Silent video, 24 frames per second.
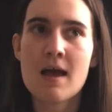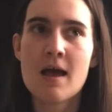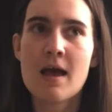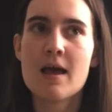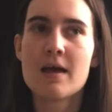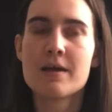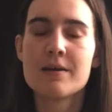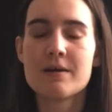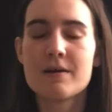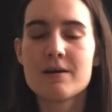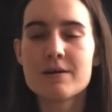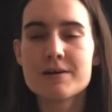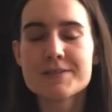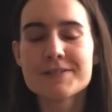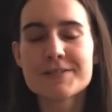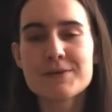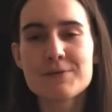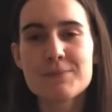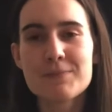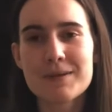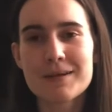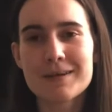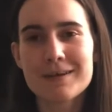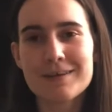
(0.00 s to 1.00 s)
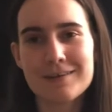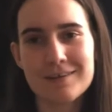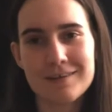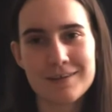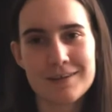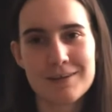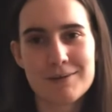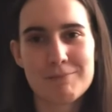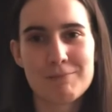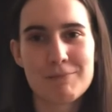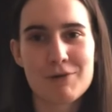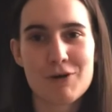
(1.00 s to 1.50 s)
And also pick a
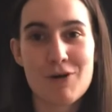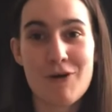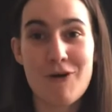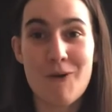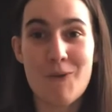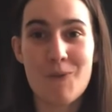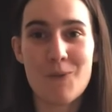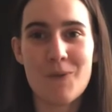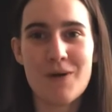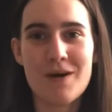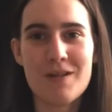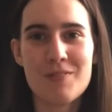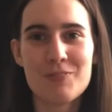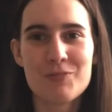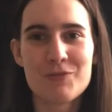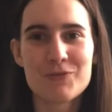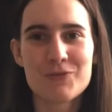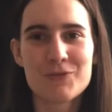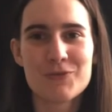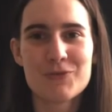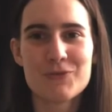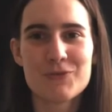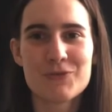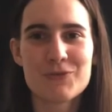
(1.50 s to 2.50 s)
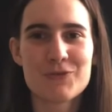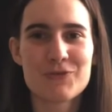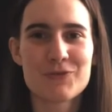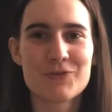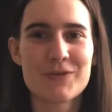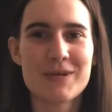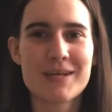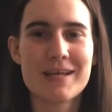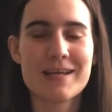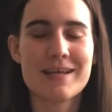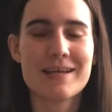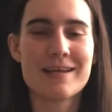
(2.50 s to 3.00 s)
number 1 through
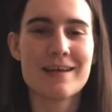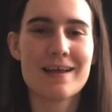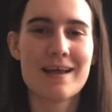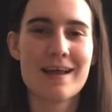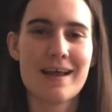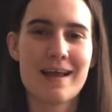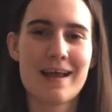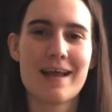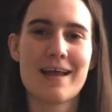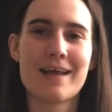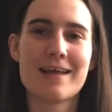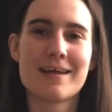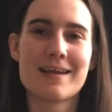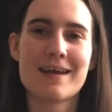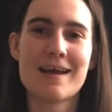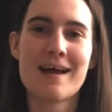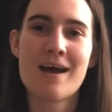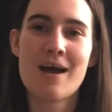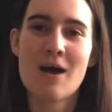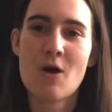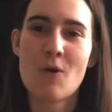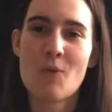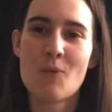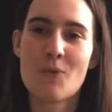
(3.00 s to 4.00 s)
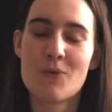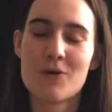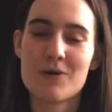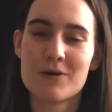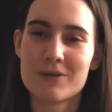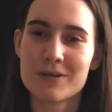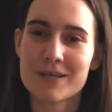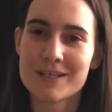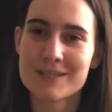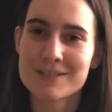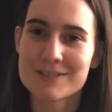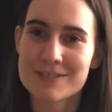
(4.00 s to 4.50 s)
3 and we'll
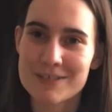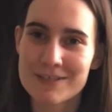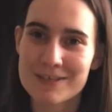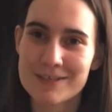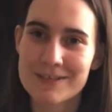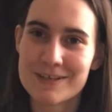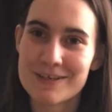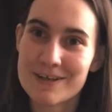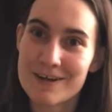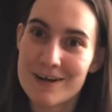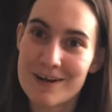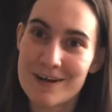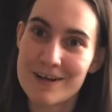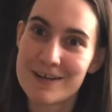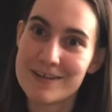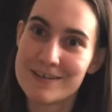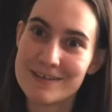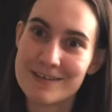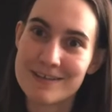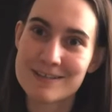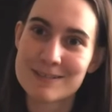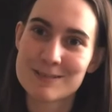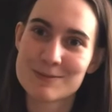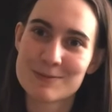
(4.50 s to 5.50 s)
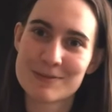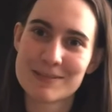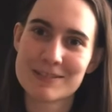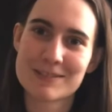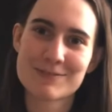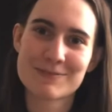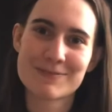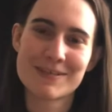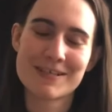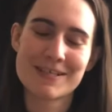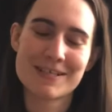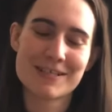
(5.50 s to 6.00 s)
get started on next week's
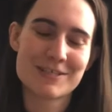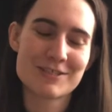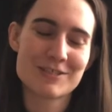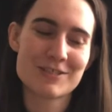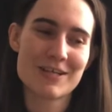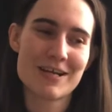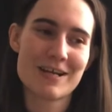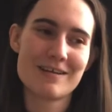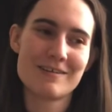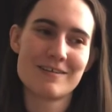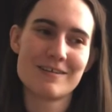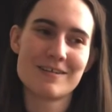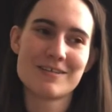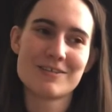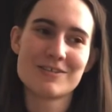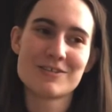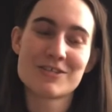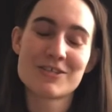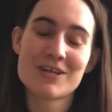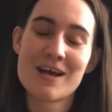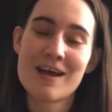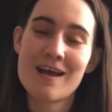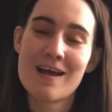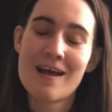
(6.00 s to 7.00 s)
reading challenge.